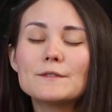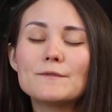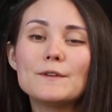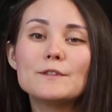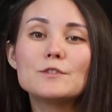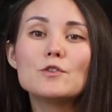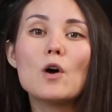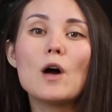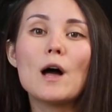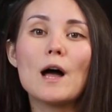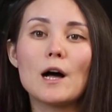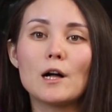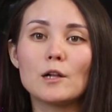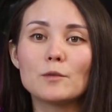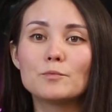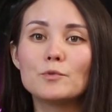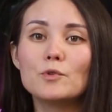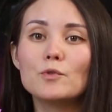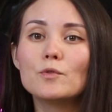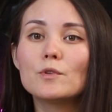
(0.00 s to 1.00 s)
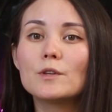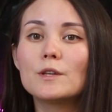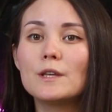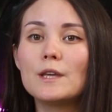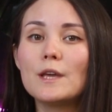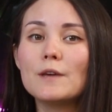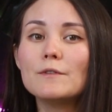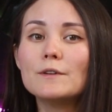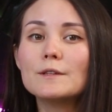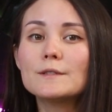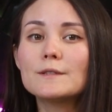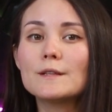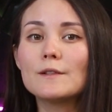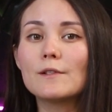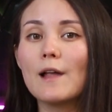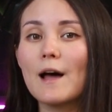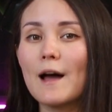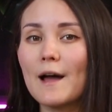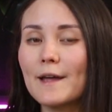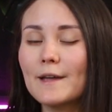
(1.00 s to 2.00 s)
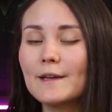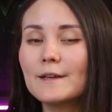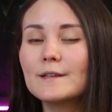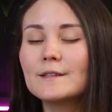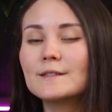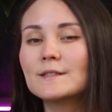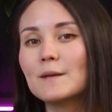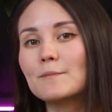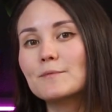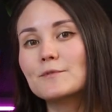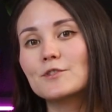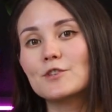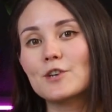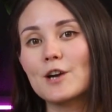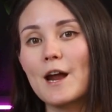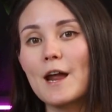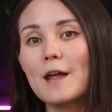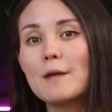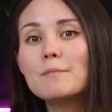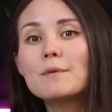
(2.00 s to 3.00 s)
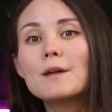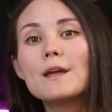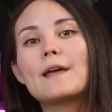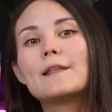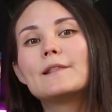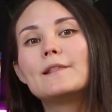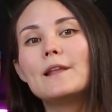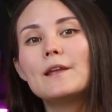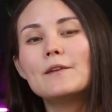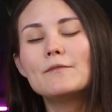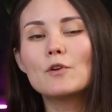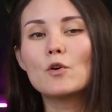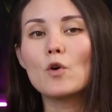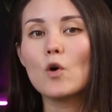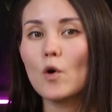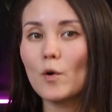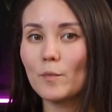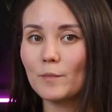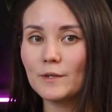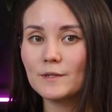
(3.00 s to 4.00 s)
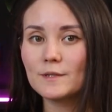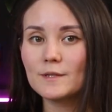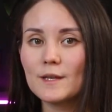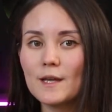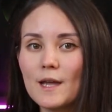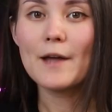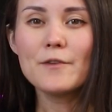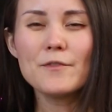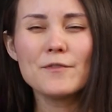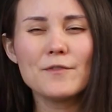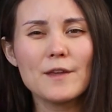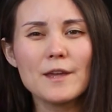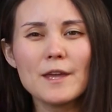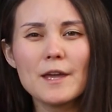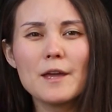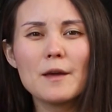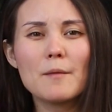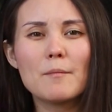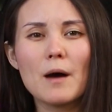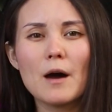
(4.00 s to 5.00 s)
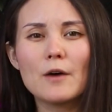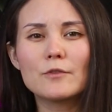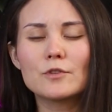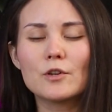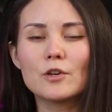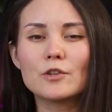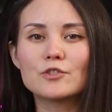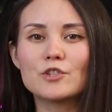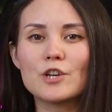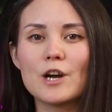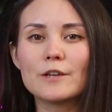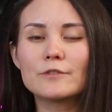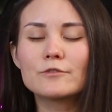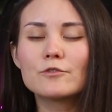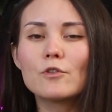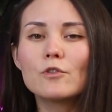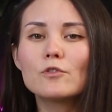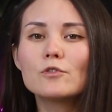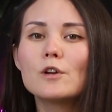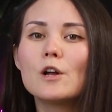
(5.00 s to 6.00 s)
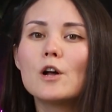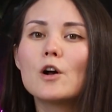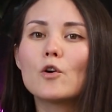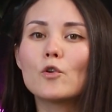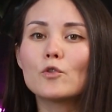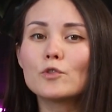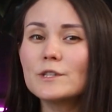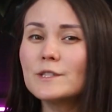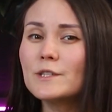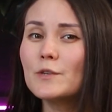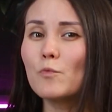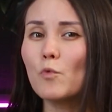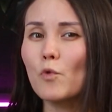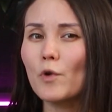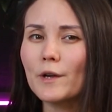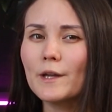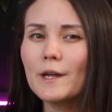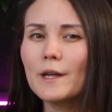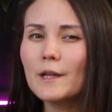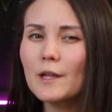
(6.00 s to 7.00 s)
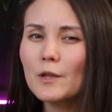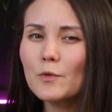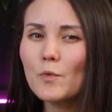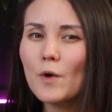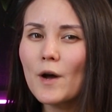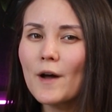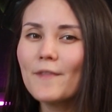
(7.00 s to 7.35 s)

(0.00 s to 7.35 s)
this video helped you, give it a like, subscribe, and leave a comment. Are you thinking about a contract role, already working in